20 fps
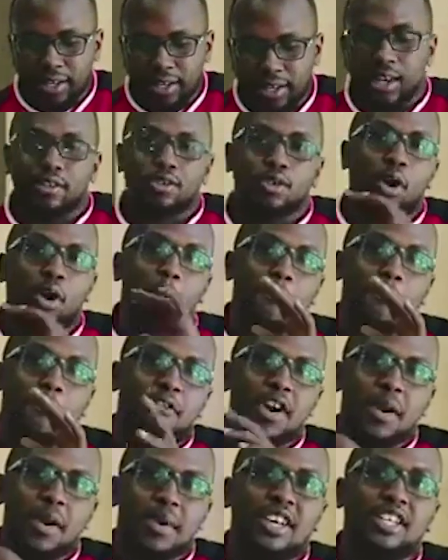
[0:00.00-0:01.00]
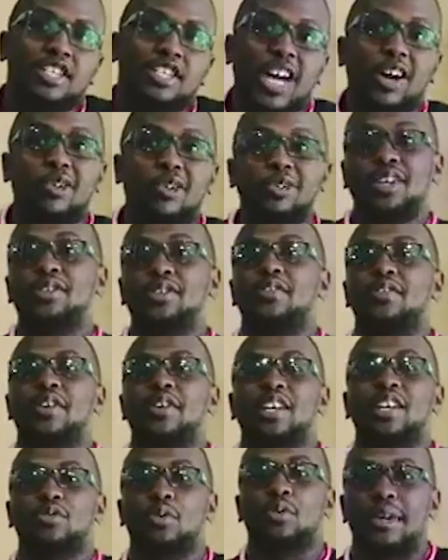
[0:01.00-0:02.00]
So a very big shout out, even as we
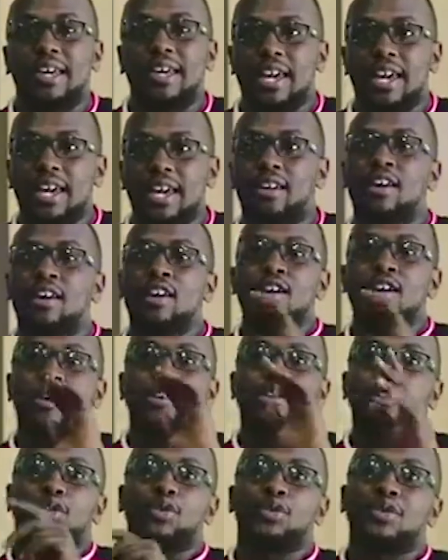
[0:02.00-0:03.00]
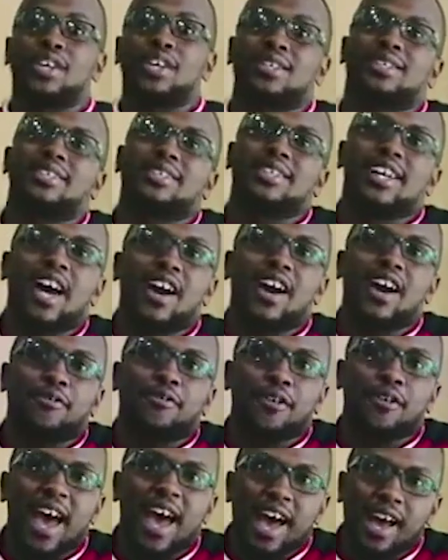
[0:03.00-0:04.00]
begin, to the staff
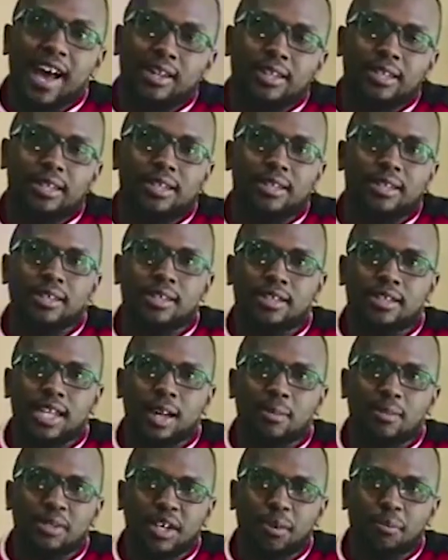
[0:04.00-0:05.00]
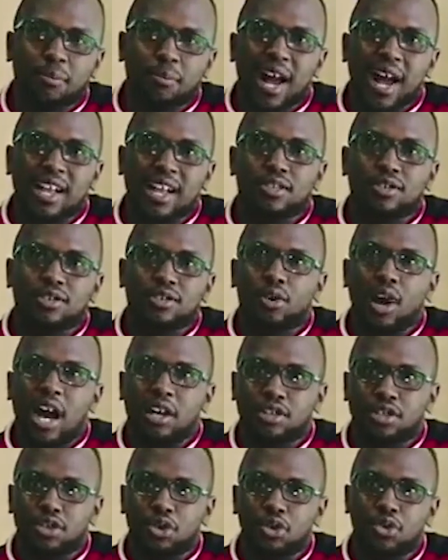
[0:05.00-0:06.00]
at the Samsung brand store at
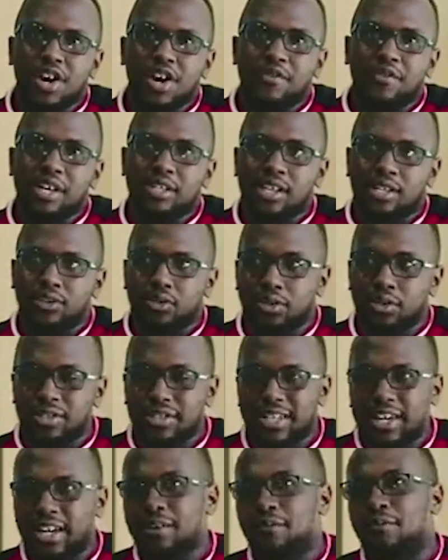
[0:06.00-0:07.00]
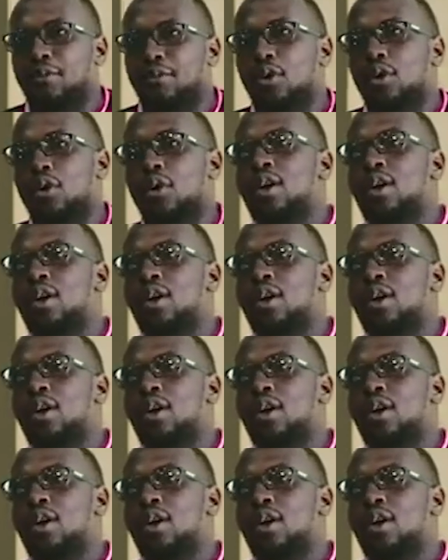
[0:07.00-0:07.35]
Two Rivers. That's on the second floor.